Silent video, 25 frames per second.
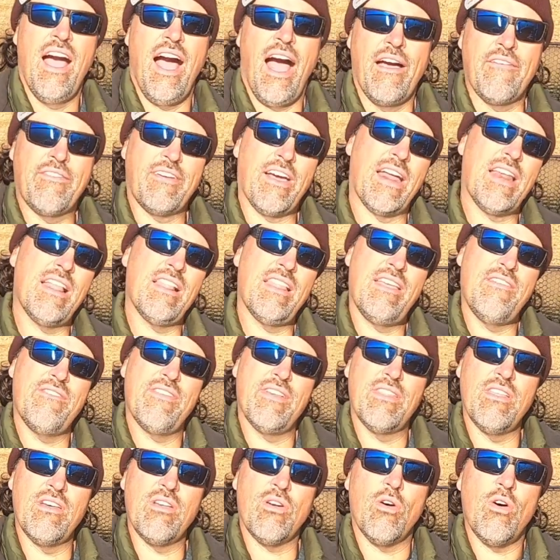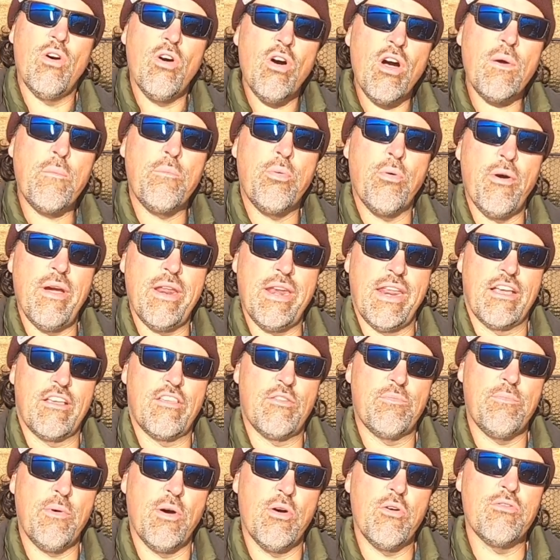I've gotta leave a little hook point
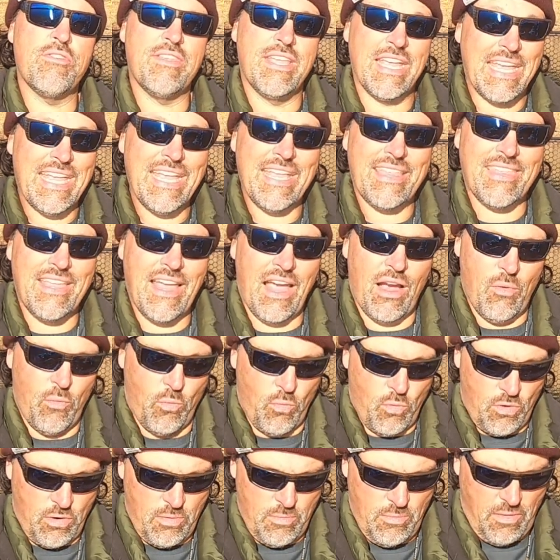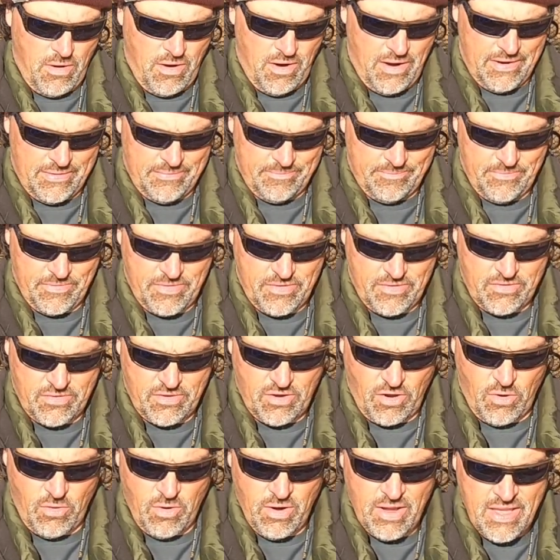exposed to get that worm on.
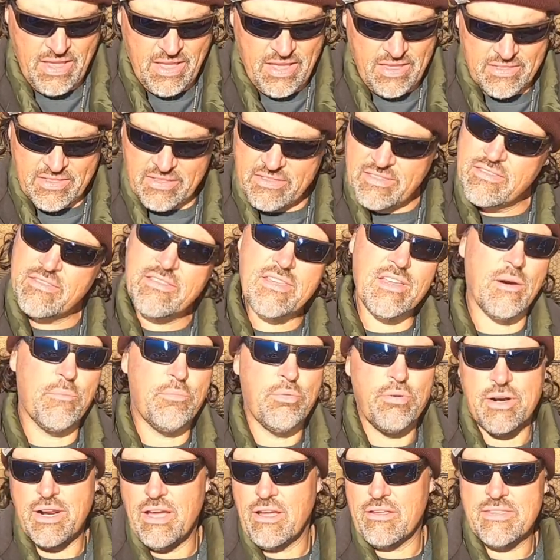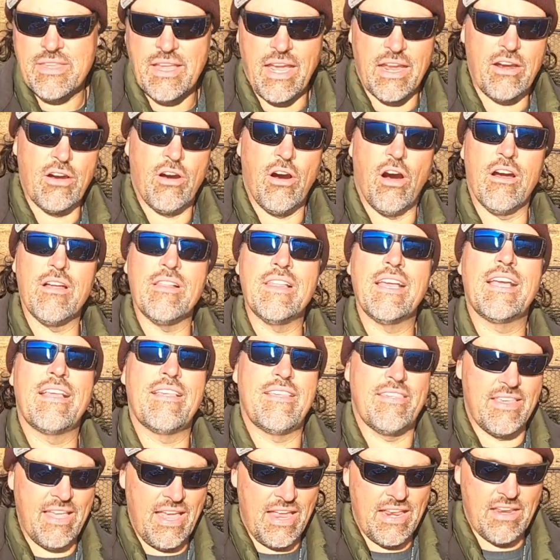So this is going to put out that garlic
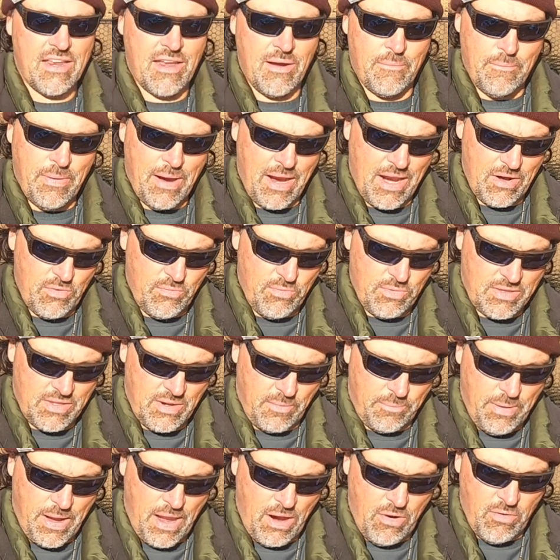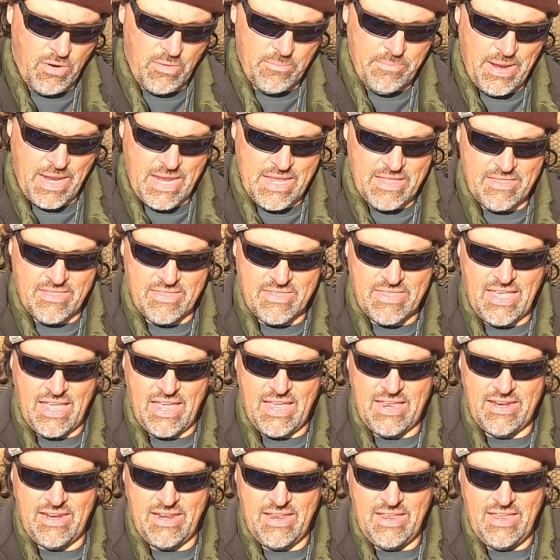scent combined with the power bait
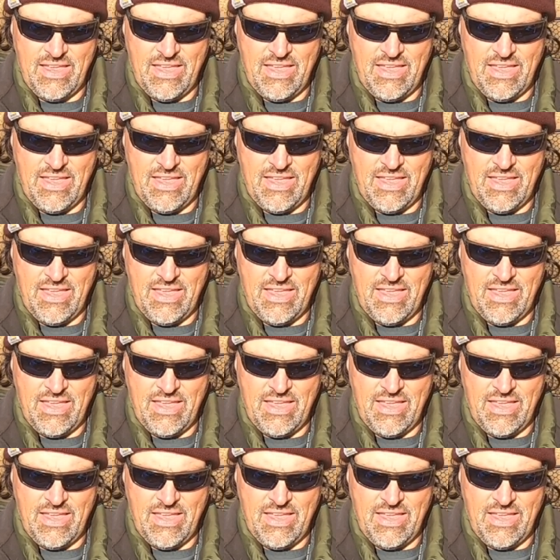scent.